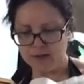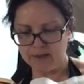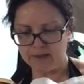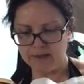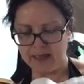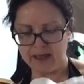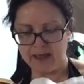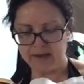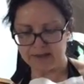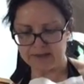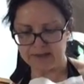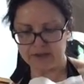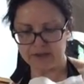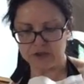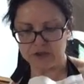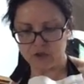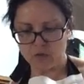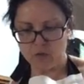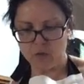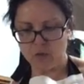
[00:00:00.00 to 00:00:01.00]
that
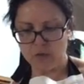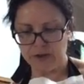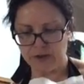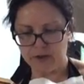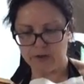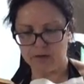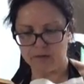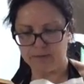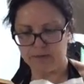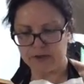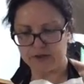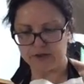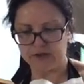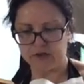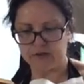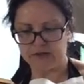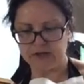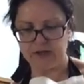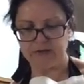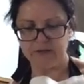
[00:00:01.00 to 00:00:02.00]
essential oil, because
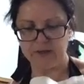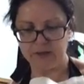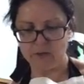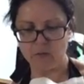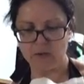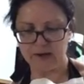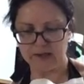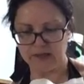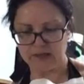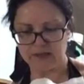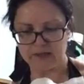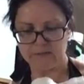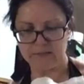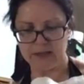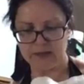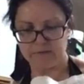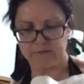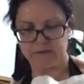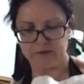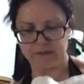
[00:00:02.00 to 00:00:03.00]
you definitely want to get the
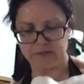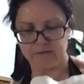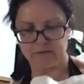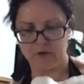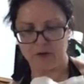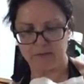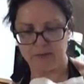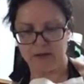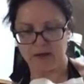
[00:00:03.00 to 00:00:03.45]
benefits from